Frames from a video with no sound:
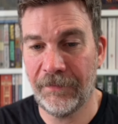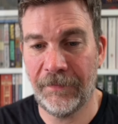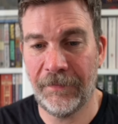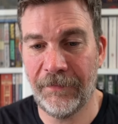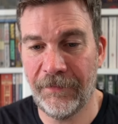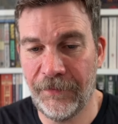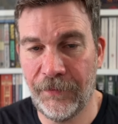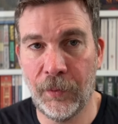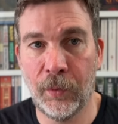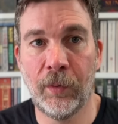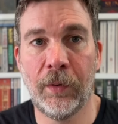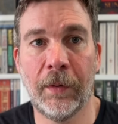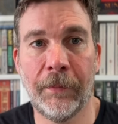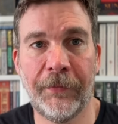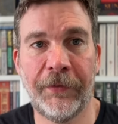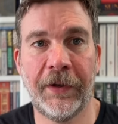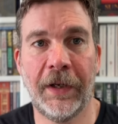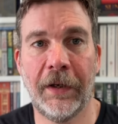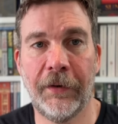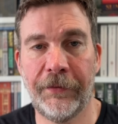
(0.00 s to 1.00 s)
fool
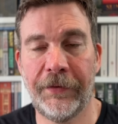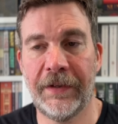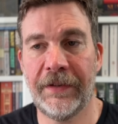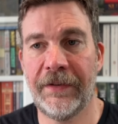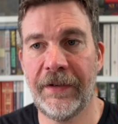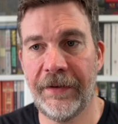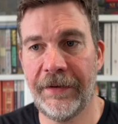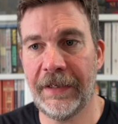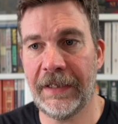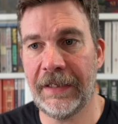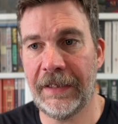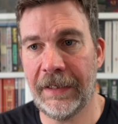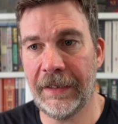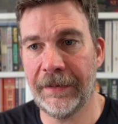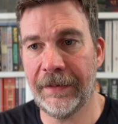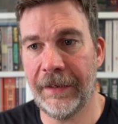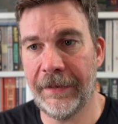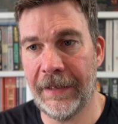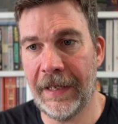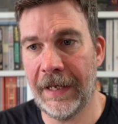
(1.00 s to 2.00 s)
themselves into thinking
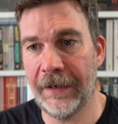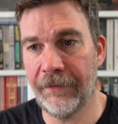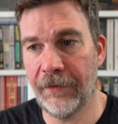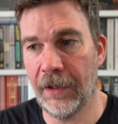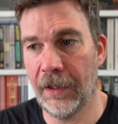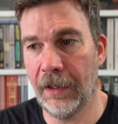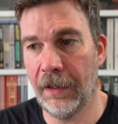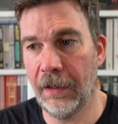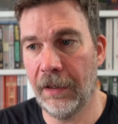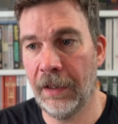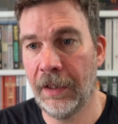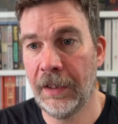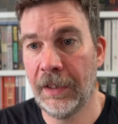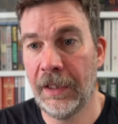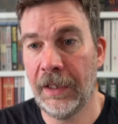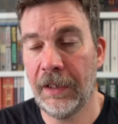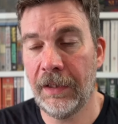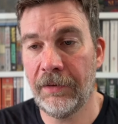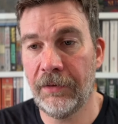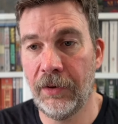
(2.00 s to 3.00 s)
that there are
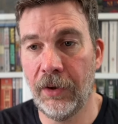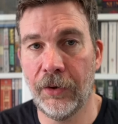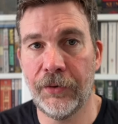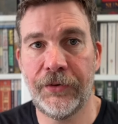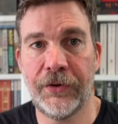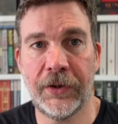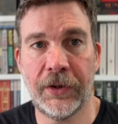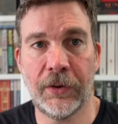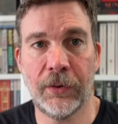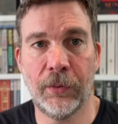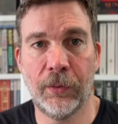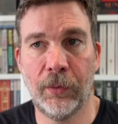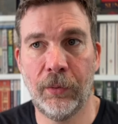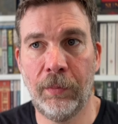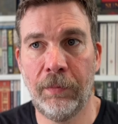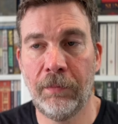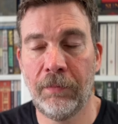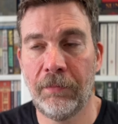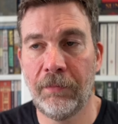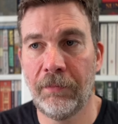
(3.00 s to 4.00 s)
logical,